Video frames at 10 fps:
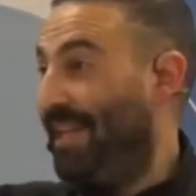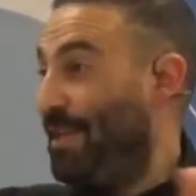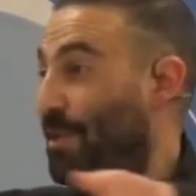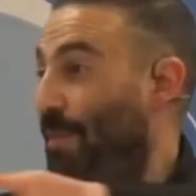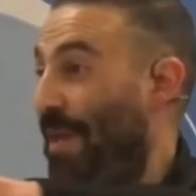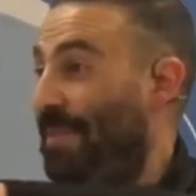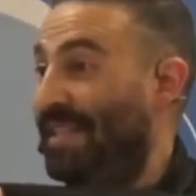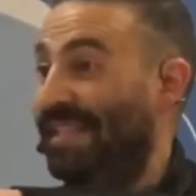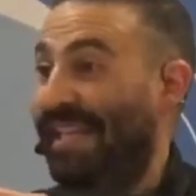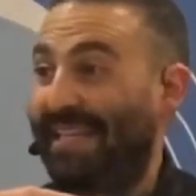And you may be
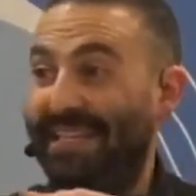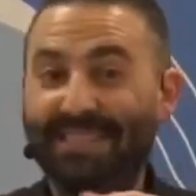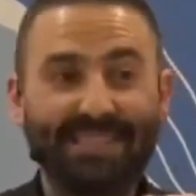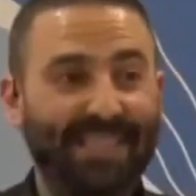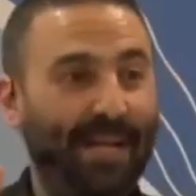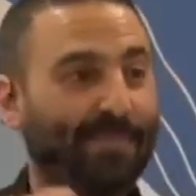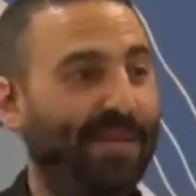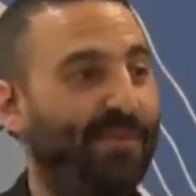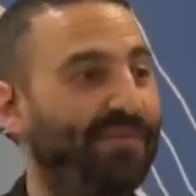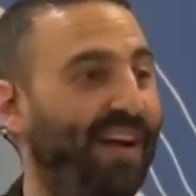the link to help
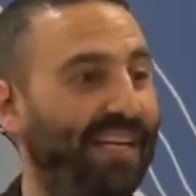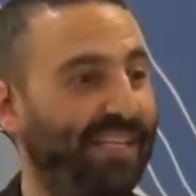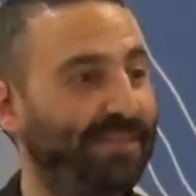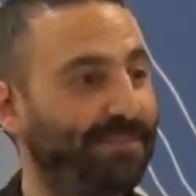someone find it.